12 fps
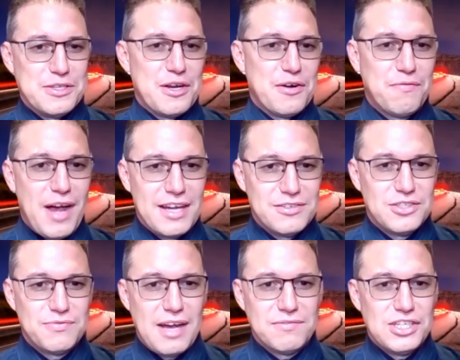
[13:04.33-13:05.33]
phones that are
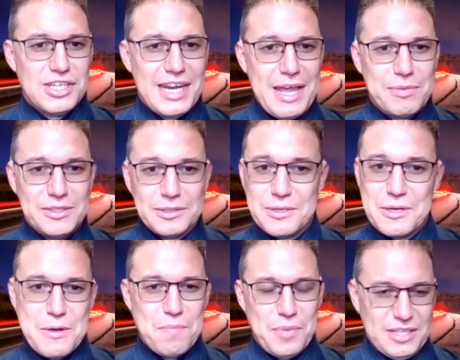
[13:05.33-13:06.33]
5, 5G
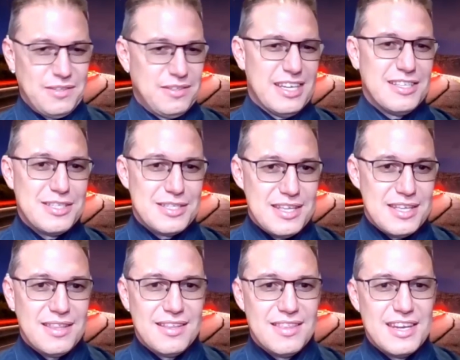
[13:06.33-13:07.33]
enabled, but
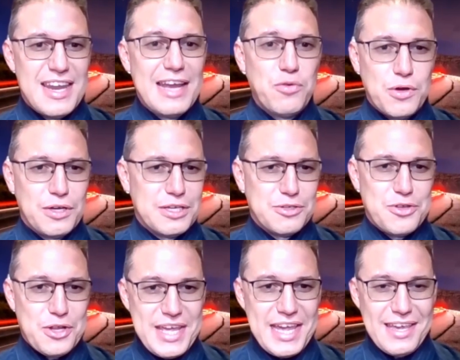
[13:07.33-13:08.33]
the, the, the network
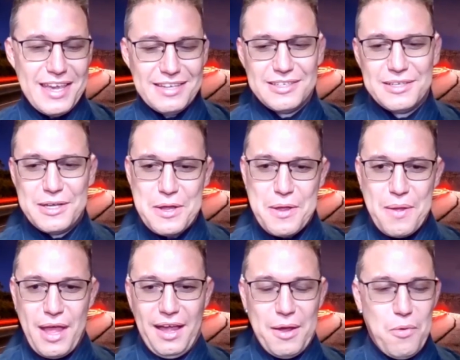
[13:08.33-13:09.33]
is not there yet.
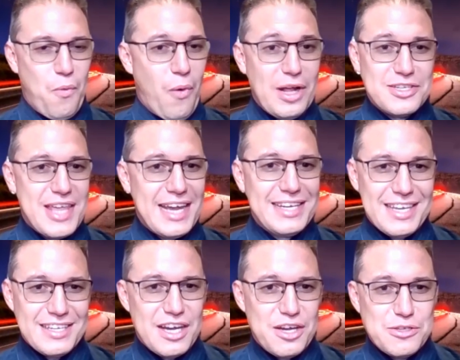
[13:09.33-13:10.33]
Uh, once
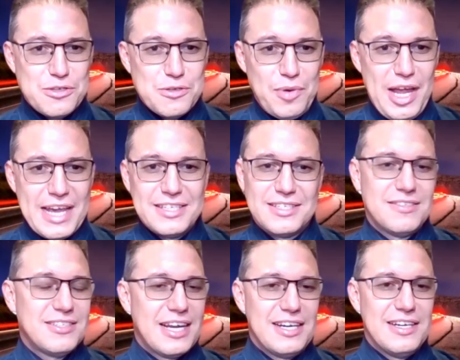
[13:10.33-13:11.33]
that goes into
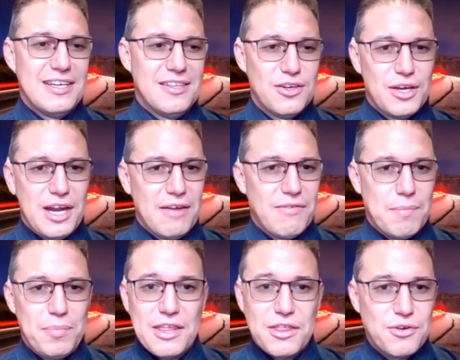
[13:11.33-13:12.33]
place, suddenly you're going to
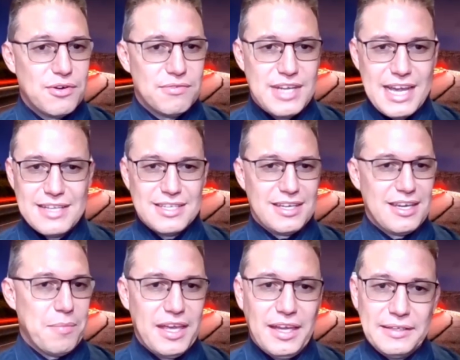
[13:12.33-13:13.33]
have a plethora of
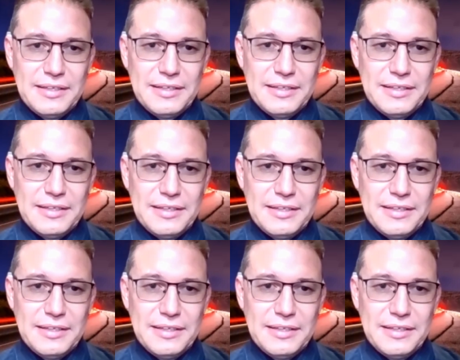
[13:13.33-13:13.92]
data coming in.